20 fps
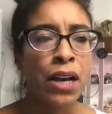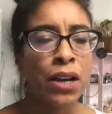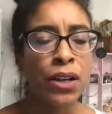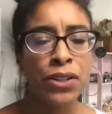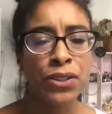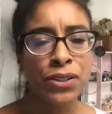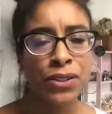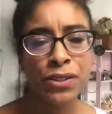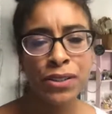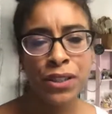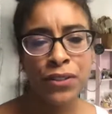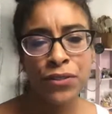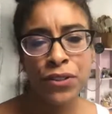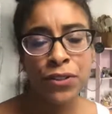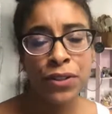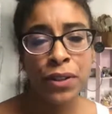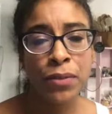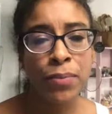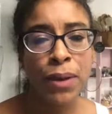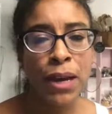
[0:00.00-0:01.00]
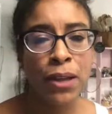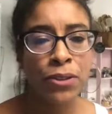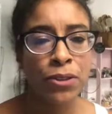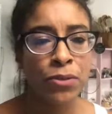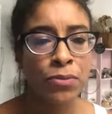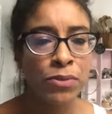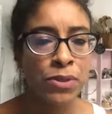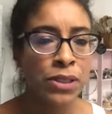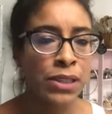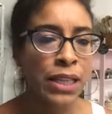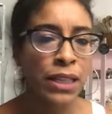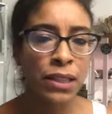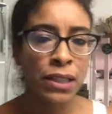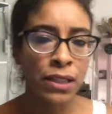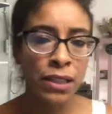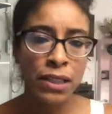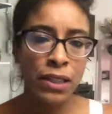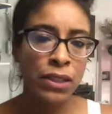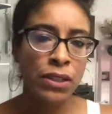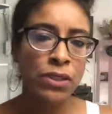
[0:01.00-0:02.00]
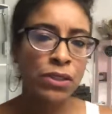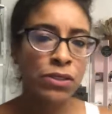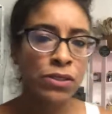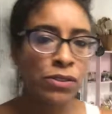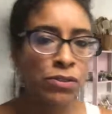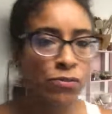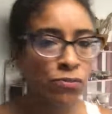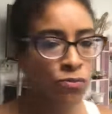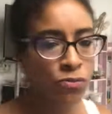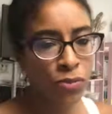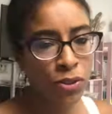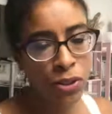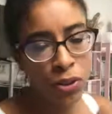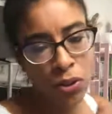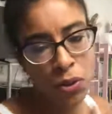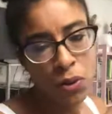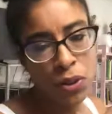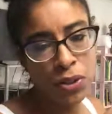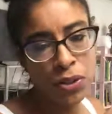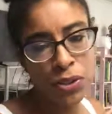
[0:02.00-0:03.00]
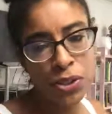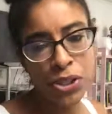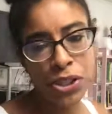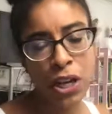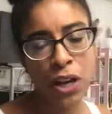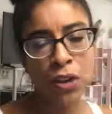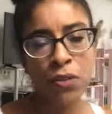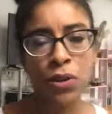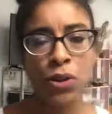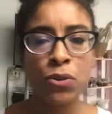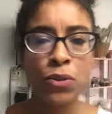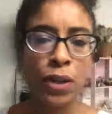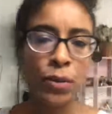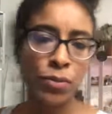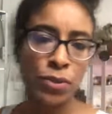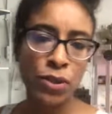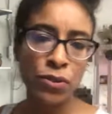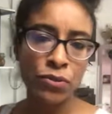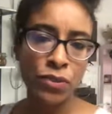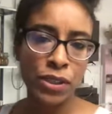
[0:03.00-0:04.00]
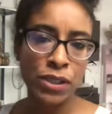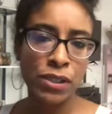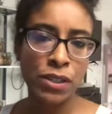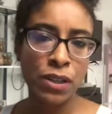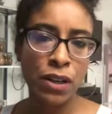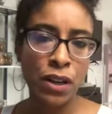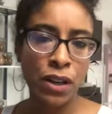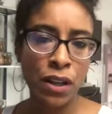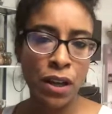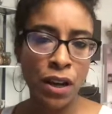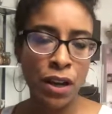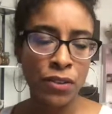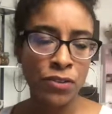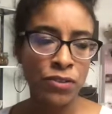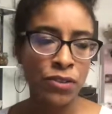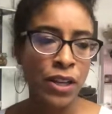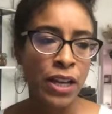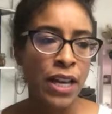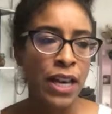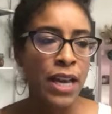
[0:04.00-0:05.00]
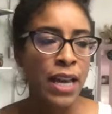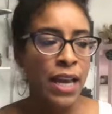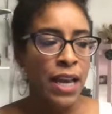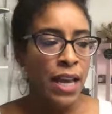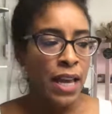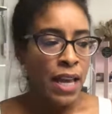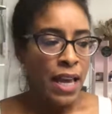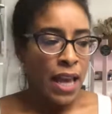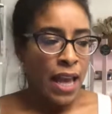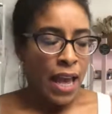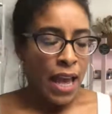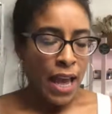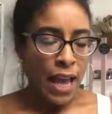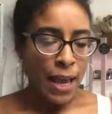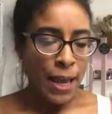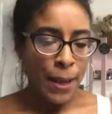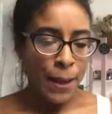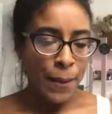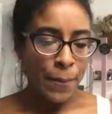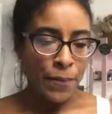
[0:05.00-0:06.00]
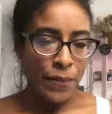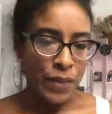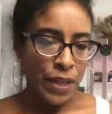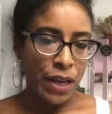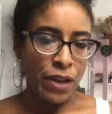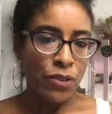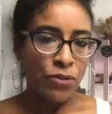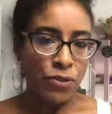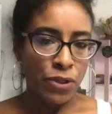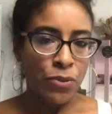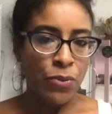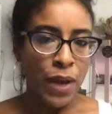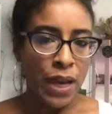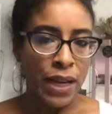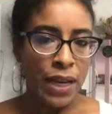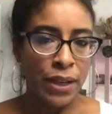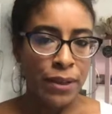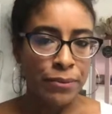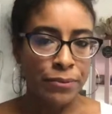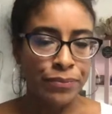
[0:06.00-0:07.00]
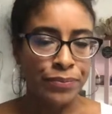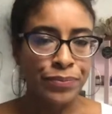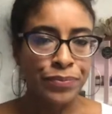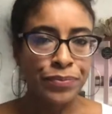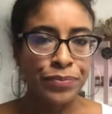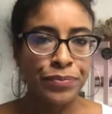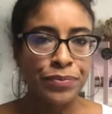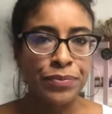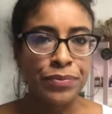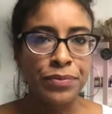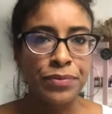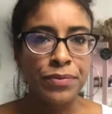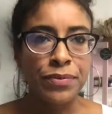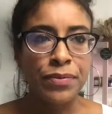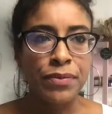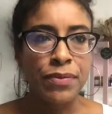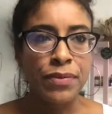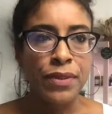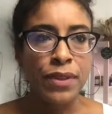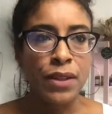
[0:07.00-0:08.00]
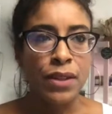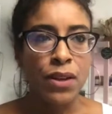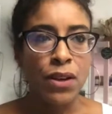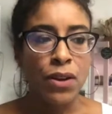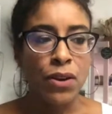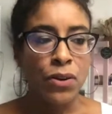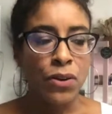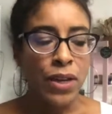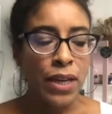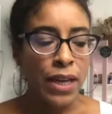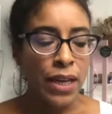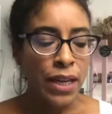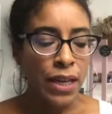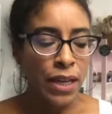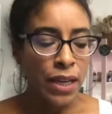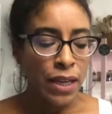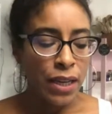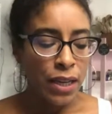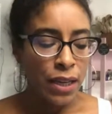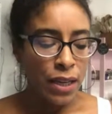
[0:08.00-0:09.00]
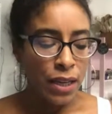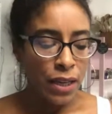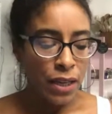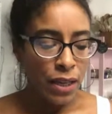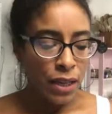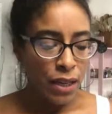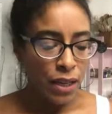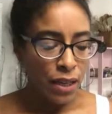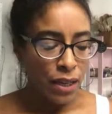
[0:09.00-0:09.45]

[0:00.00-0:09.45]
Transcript: You could, if you're in the bathroom, go under the shower real quick, but don't rinse it all off. That'll re-wet it. Okay,